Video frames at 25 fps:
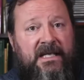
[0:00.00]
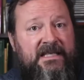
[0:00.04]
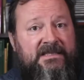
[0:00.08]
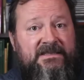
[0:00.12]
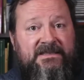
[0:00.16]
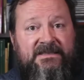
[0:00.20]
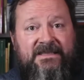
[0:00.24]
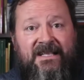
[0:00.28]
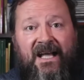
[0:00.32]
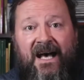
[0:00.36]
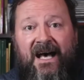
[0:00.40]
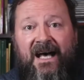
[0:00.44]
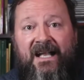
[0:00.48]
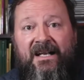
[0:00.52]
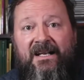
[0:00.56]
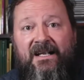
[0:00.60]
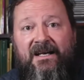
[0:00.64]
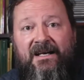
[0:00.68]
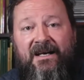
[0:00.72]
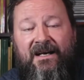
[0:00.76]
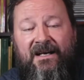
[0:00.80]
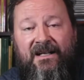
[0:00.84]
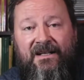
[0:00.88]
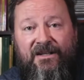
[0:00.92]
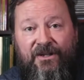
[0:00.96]
is
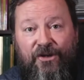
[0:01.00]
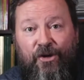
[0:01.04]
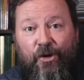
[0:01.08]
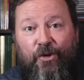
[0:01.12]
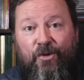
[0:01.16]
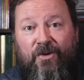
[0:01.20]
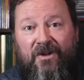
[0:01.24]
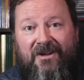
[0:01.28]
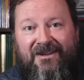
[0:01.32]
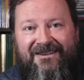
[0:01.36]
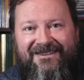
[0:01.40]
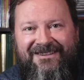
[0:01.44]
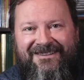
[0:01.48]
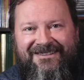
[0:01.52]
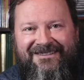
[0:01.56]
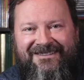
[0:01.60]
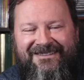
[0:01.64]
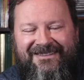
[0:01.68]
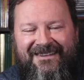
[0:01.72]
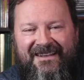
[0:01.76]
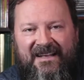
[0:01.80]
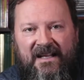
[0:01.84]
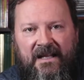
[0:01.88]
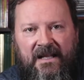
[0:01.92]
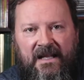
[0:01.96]
non-local.
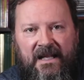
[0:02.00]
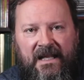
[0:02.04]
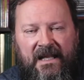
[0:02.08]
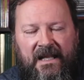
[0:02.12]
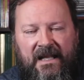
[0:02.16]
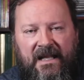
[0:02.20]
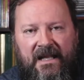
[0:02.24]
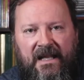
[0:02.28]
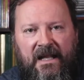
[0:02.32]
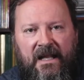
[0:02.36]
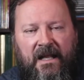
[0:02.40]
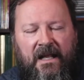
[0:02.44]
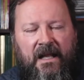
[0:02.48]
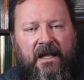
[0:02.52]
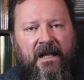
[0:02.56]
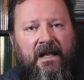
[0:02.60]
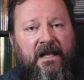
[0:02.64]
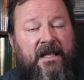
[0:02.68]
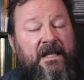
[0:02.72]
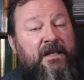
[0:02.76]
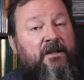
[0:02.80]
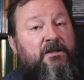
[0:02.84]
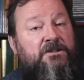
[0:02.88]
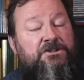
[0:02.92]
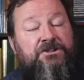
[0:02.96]

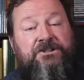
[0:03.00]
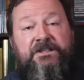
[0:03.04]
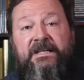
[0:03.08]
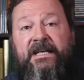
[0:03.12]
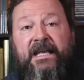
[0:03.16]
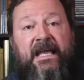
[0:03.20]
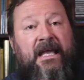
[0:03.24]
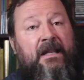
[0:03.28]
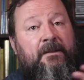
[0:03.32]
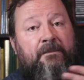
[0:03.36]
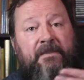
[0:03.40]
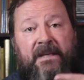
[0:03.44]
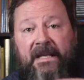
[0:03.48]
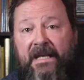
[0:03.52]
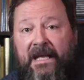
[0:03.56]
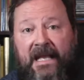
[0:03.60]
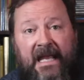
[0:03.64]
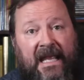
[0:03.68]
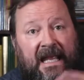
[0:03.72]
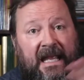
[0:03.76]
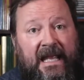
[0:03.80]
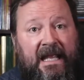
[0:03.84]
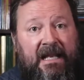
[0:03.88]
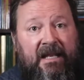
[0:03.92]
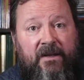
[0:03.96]
He or she can be
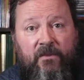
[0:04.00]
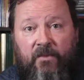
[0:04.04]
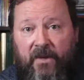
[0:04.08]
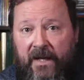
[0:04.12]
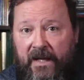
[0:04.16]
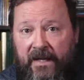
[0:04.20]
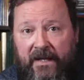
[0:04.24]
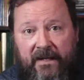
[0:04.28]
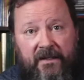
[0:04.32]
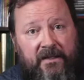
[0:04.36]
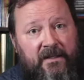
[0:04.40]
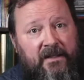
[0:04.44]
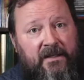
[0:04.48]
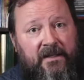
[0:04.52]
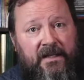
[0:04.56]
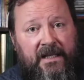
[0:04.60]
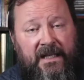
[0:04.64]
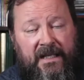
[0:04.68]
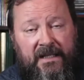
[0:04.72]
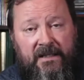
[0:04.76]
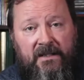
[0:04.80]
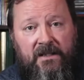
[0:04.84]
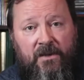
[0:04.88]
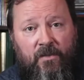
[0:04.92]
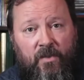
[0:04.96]
anywhere
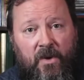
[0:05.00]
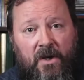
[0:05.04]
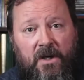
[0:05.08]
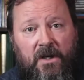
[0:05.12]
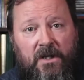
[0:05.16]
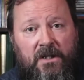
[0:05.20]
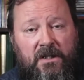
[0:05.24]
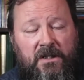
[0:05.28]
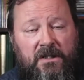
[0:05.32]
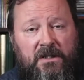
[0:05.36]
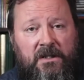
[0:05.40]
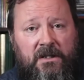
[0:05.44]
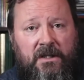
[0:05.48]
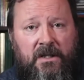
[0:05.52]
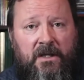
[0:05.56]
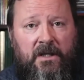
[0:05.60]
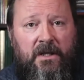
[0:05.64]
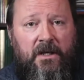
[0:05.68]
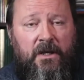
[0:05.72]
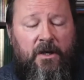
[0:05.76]
in the world,